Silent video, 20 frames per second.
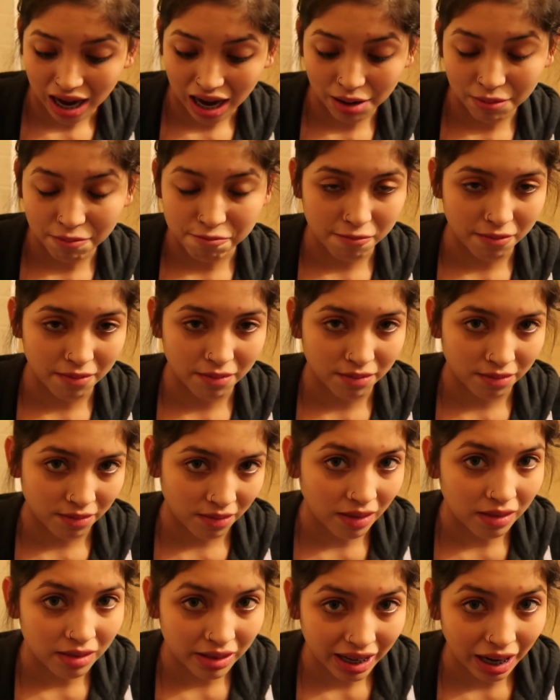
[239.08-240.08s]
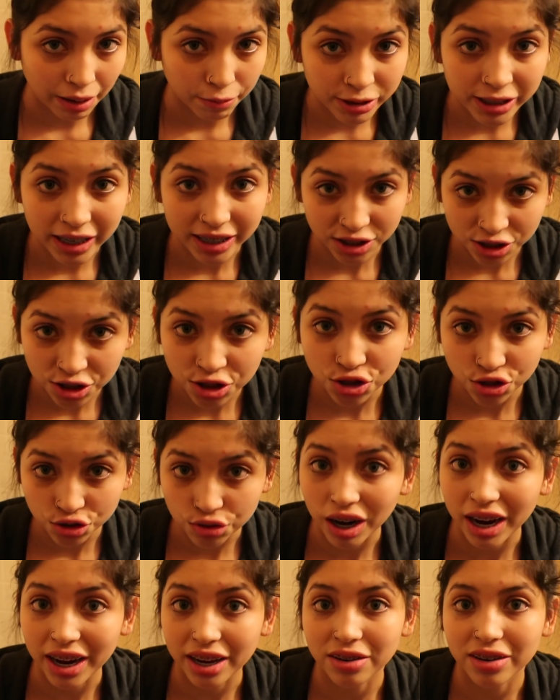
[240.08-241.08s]
I'm like I was actually
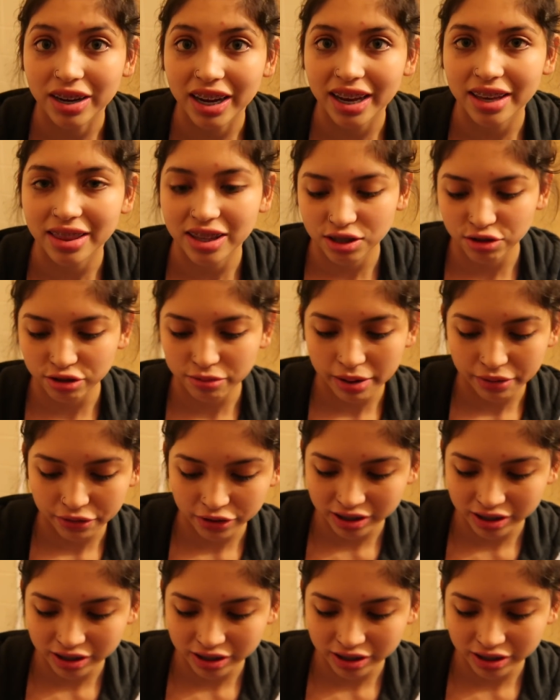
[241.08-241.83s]
trying okay this was my